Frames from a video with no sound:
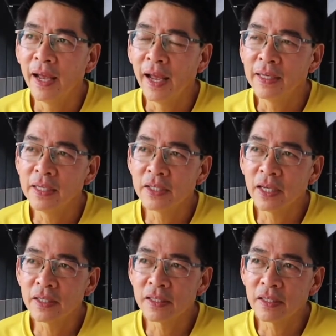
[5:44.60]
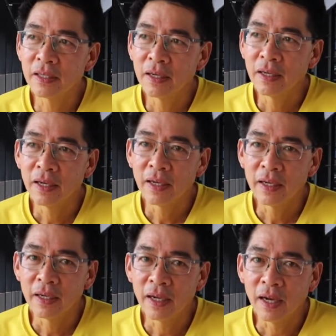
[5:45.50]
And then he says,
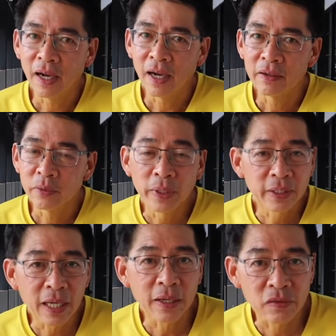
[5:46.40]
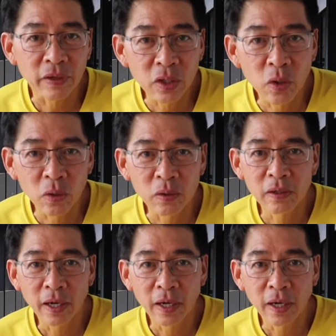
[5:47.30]
winter time is very cold.